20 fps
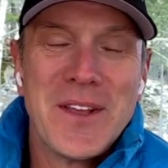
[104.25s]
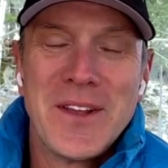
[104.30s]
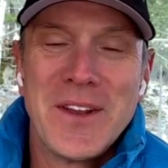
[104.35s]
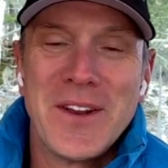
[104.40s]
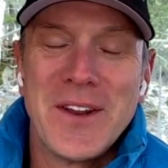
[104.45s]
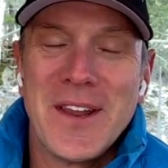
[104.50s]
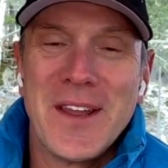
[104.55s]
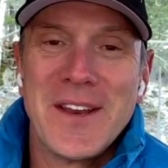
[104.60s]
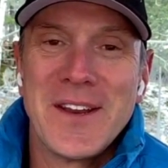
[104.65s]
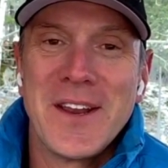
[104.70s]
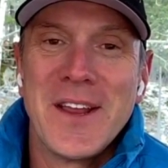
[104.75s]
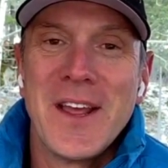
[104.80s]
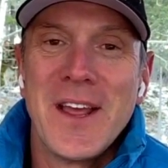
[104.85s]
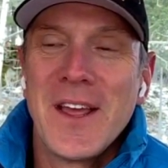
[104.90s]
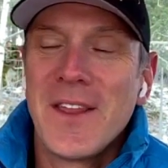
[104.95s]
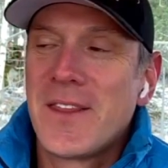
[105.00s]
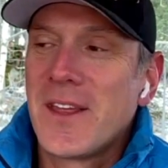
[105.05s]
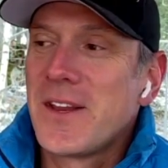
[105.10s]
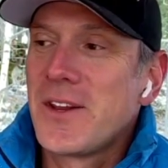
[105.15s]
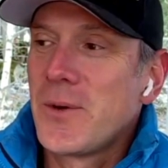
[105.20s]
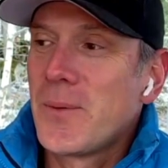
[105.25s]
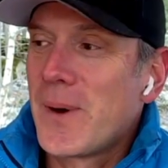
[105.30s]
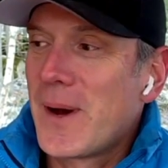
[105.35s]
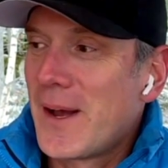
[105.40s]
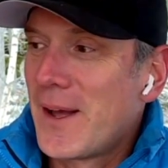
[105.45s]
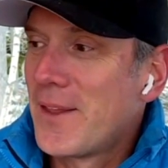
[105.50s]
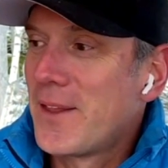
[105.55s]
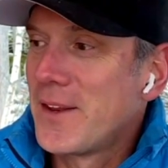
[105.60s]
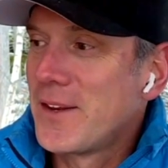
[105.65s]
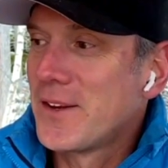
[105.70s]
Then
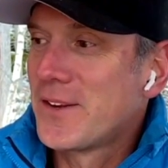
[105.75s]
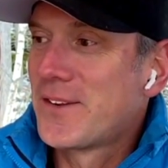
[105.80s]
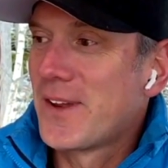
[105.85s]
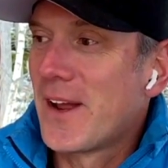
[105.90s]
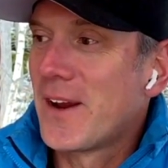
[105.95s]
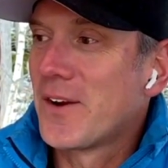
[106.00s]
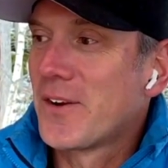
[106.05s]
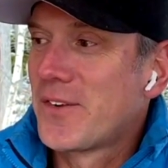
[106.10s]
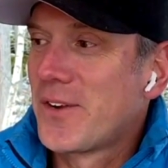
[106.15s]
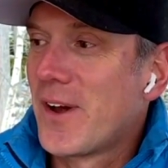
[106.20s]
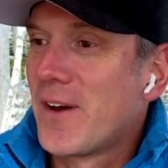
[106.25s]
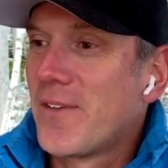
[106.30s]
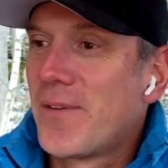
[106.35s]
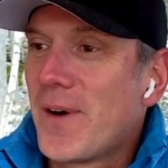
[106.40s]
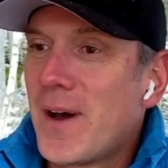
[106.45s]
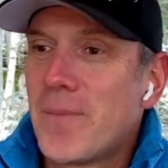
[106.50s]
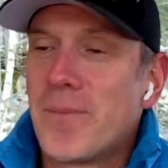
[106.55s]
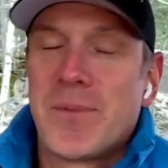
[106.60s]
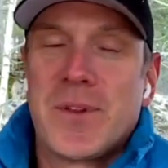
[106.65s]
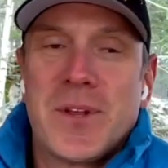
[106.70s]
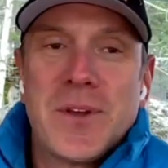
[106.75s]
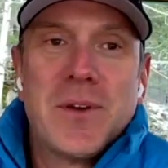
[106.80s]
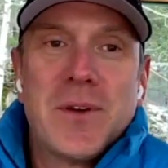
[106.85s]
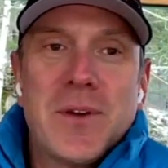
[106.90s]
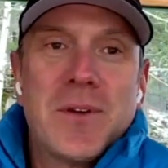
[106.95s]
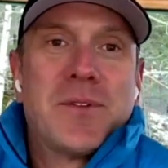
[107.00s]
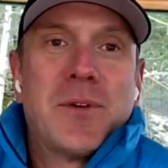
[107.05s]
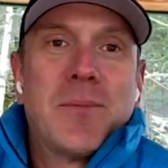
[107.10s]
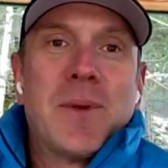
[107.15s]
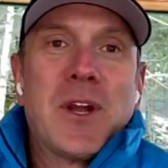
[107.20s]
you set yourself up
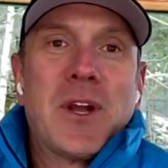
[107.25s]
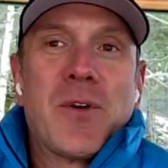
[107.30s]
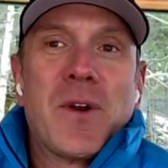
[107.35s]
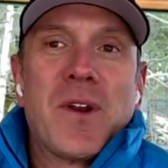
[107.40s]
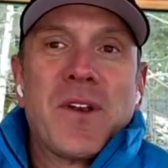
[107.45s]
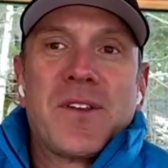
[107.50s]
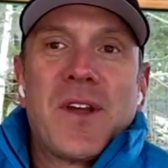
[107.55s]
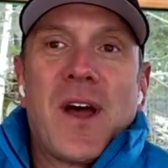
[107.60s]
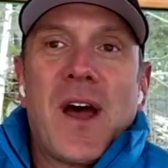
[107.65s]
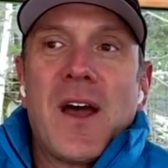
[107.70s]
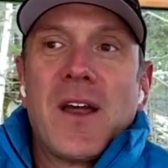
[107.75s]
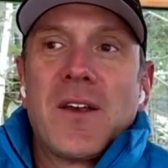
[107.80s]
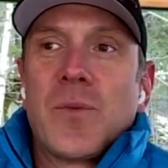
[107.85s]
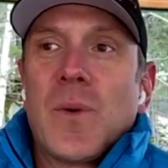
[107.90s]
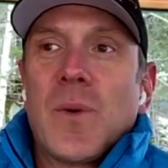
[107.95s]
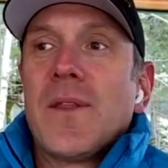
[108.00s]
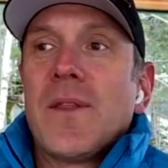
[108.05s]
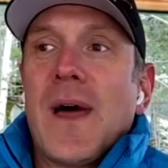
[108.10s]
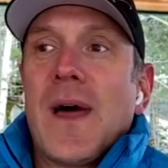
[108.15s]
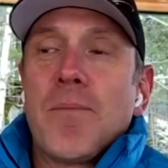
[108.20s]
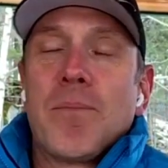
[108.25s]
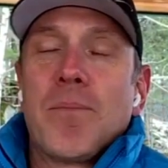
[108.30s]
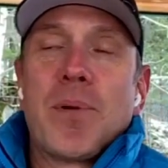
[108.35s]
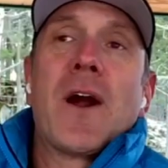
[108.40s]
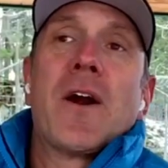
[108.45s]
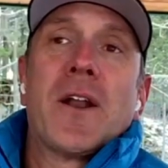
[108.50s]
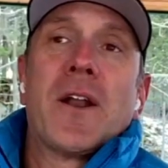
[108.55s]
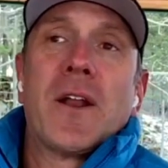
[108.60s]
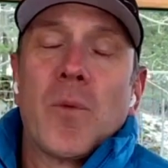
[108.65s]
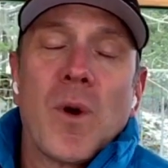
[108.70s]
to be criticized. Well, that
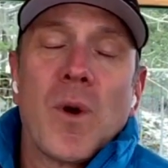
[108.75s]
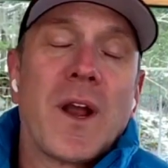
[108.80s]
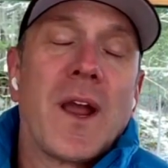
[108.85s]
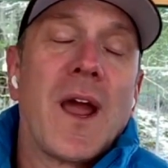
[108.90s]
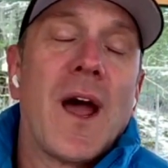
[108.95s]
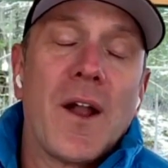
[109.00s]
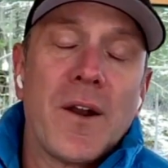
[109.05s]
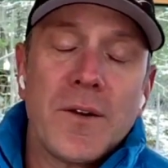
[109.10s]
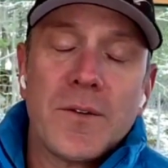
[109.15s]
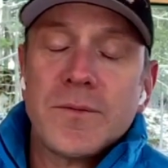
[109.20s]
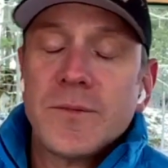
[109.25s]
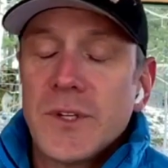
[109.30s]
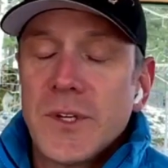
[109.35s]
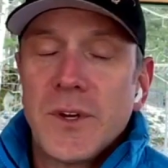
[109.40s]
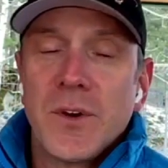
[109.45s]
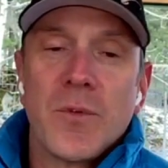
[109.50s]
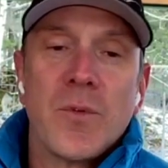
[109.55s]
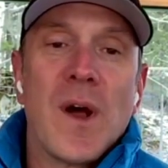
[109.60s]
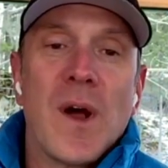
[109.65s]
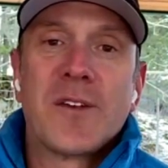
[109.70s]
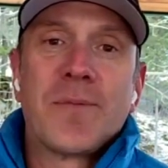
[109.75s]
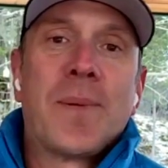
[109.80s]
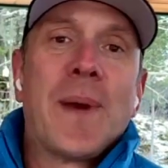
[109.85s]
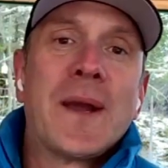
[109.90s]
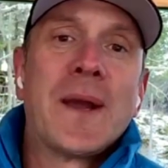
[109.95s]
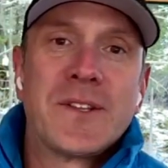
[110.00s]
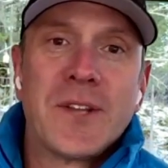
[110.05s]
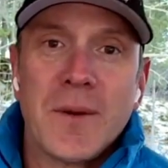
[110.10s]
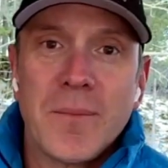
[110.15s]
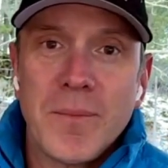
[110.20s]
player didn't work out, and Russ
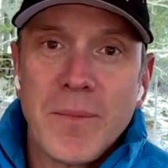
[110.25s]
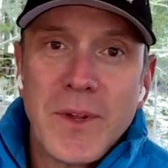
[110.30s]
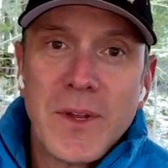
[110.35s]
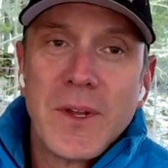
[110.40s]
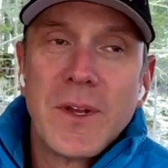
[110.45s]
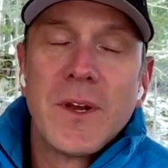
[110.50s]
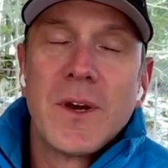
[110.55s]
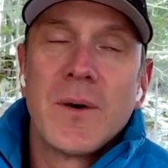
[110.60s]
picked him.